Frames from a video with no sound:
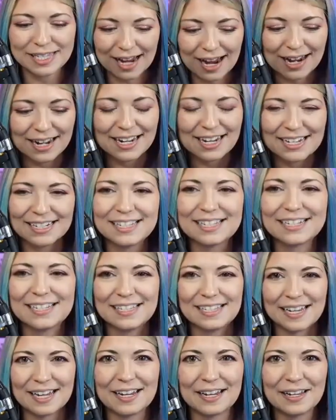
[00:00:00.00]
was I need
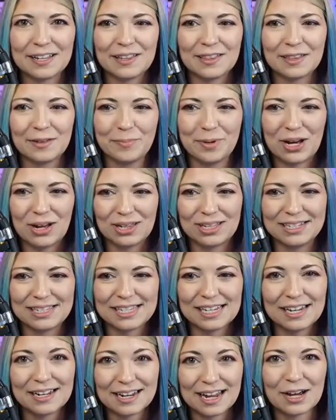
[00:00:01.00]
to see the
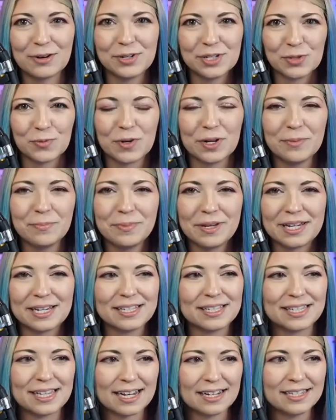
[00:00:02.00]
policy and how it's written
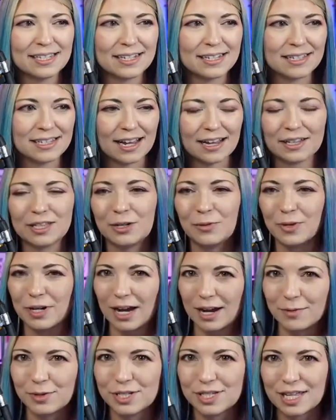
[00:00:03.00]
because that's exactly
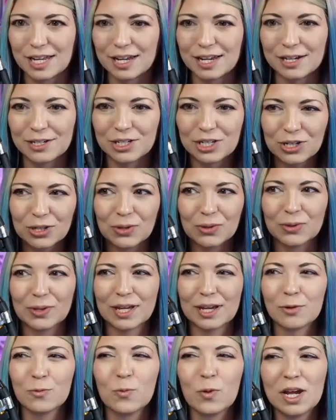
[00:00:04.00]
what I was thinking
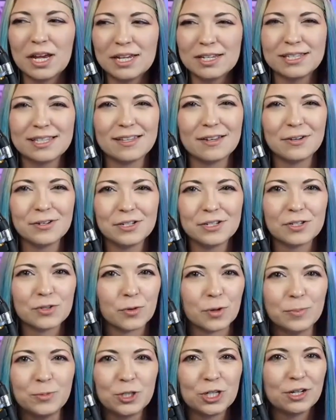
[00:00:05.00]
too. Like, what is their
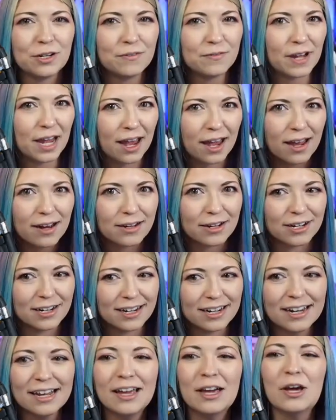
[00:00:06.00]
description of a
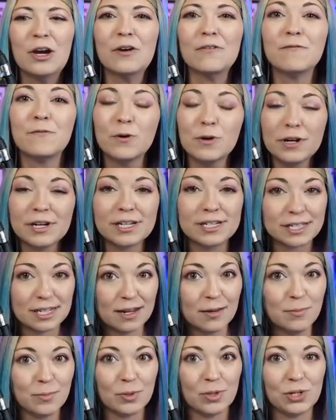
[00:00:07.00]
hacker? For
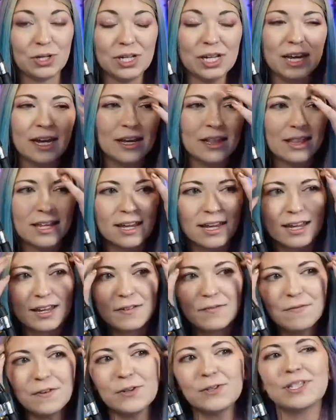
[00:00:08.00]
example,
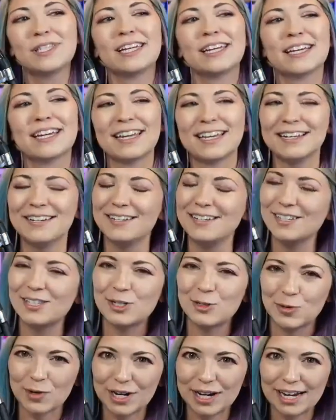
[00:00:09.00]
the InfoSec
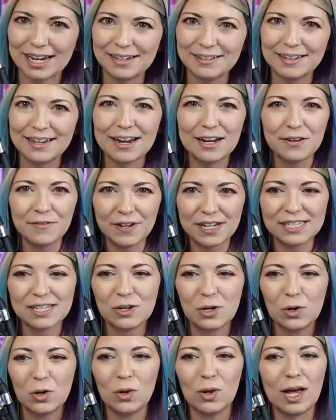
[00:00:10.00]
industry, kind of
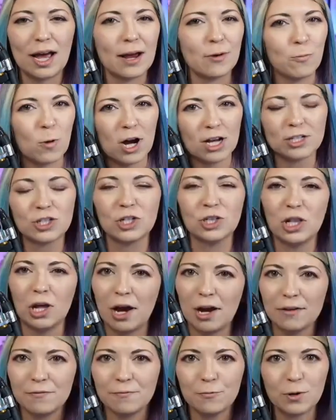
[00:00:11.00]
as a whole, I watch a
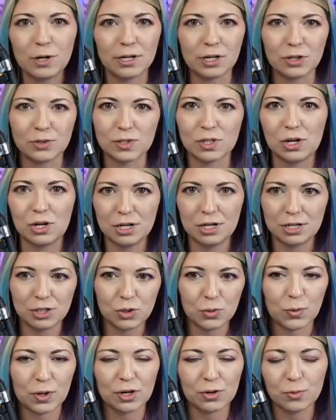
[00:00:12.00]
lot of what goes on
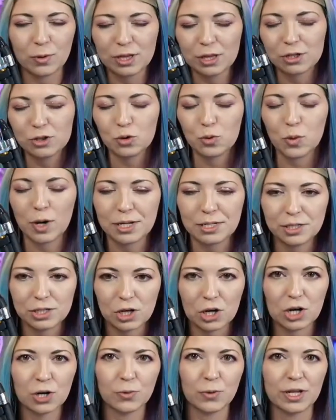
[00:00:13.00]
on Twitter, what the
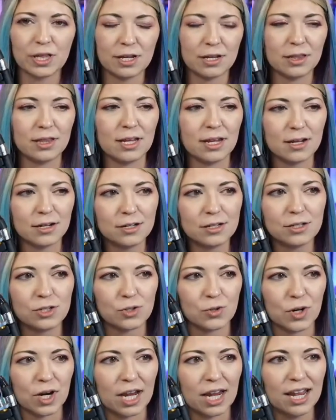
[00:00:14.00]
trends are within the
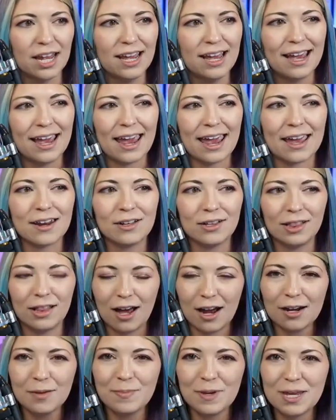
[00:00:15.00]
industry. And a
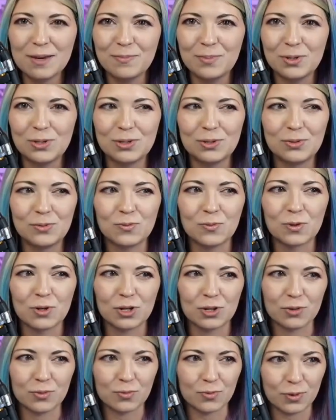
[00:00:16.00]
lot of people
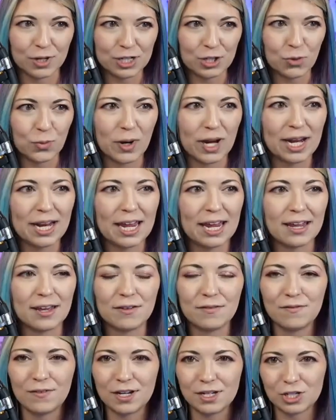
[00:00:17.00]
were
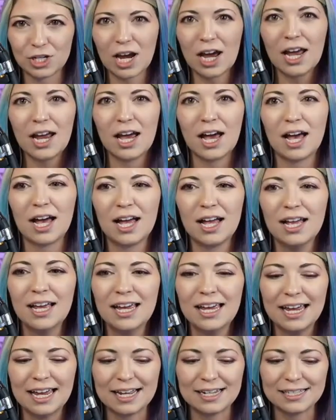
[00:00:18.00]
retweeting Vijaya
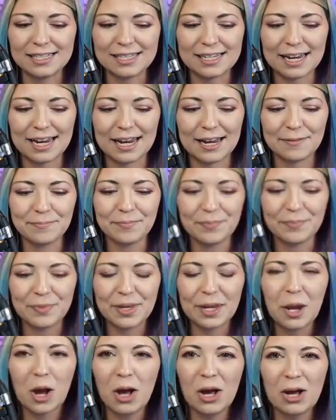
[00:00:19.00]
and saying,
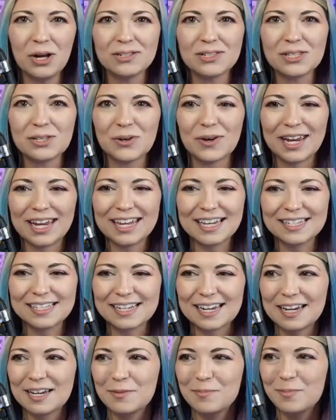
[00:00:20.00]
oh, so I
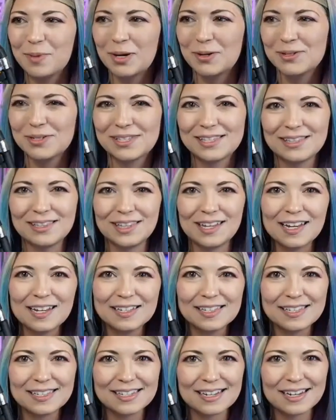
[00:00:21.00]
guess I can post
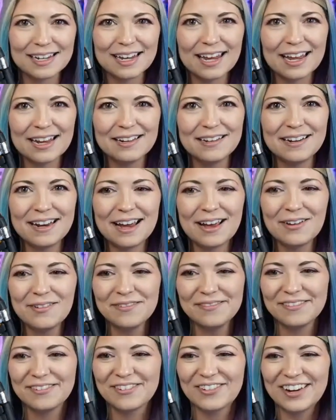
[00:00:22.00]
leaks again
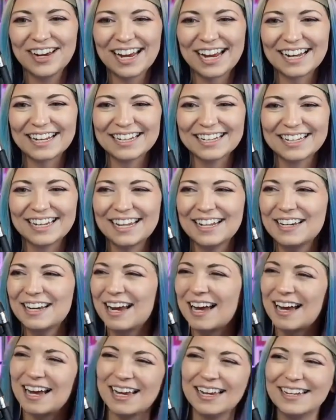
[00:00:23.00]
now. Great.
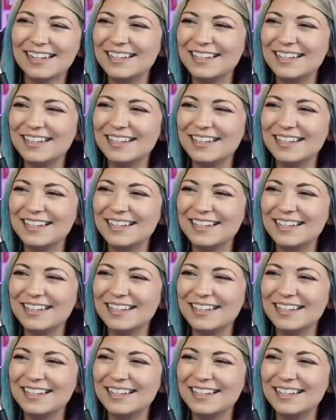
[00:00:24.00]
And